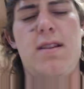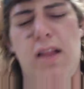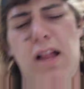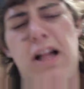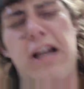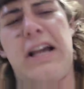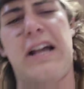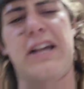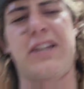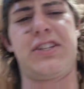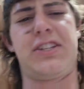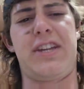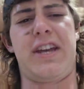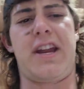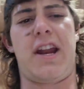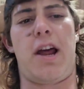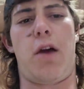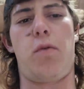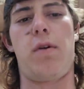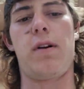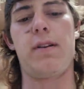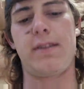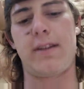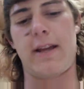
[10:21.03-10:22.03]
Like I said,
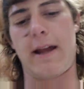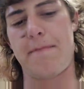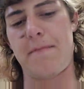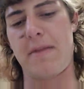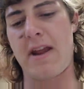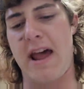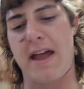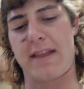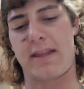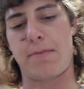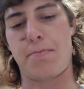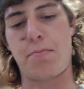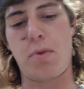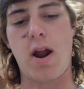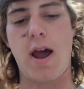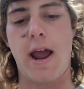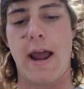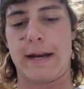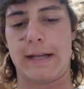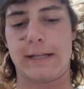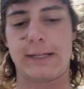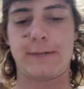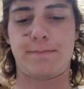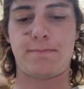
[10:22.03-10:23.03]
I'm not the
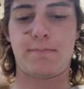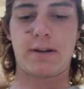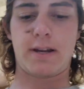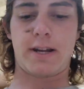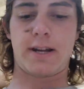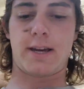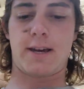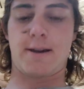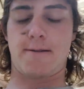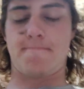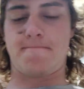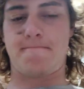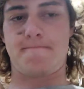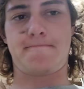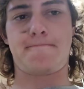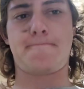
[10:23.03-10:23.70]
brightest, but